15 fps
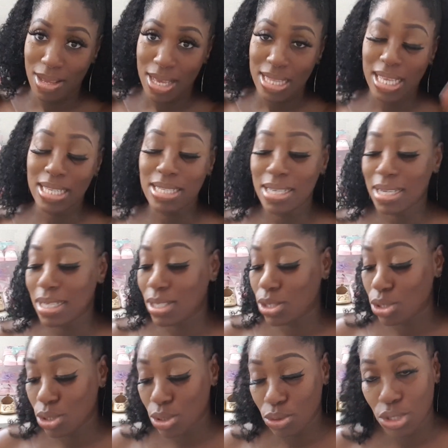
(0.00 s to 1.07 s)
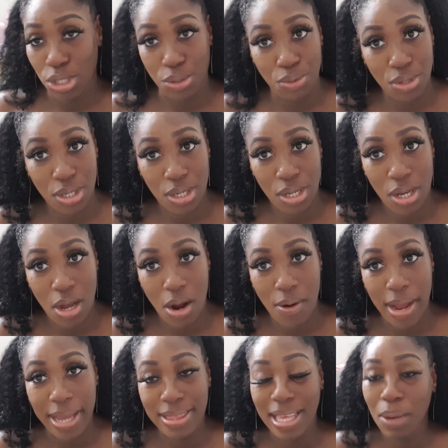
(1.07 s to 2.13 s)
that sun is no joke. All
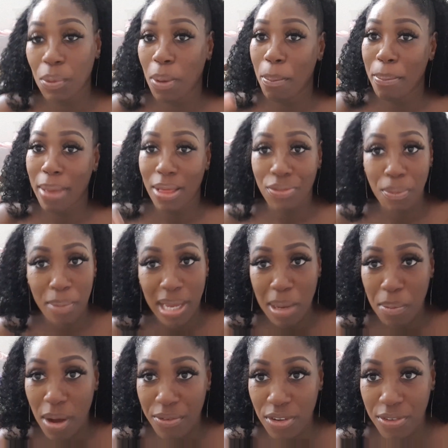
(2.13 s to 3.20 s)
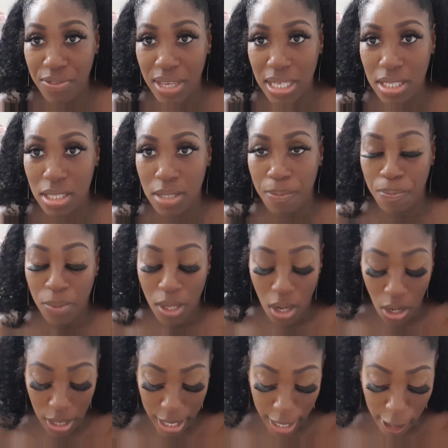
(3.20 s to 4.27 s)
right, that will melt the makeup off your face.
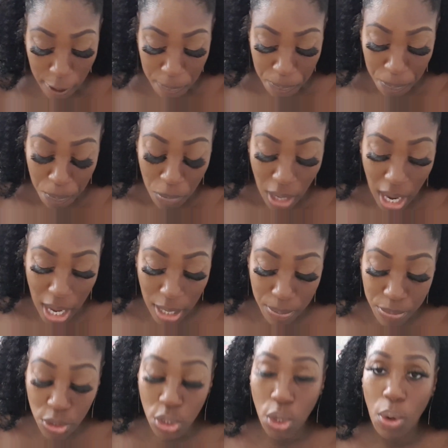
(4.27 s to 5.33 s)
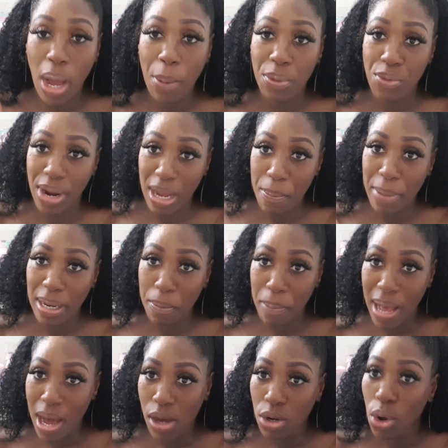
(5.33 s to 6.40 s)
Okay, so I would recommend a
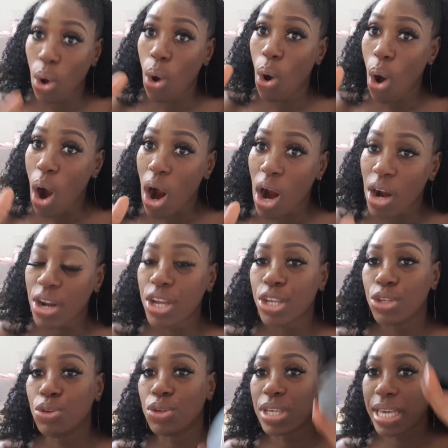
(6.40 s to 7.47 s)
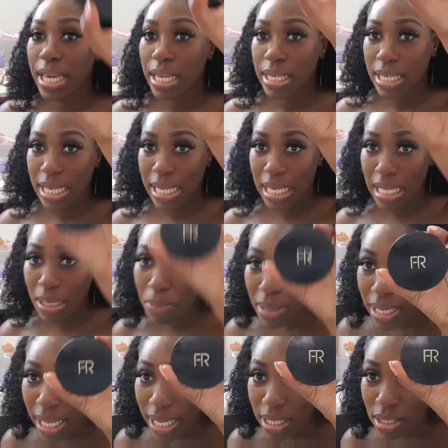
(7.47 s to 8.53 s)
powder, or you can
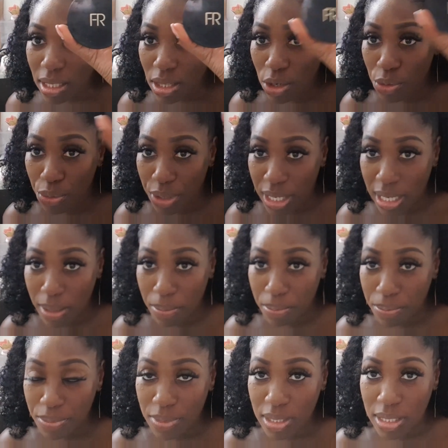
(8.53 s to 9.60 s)
eliminate the cream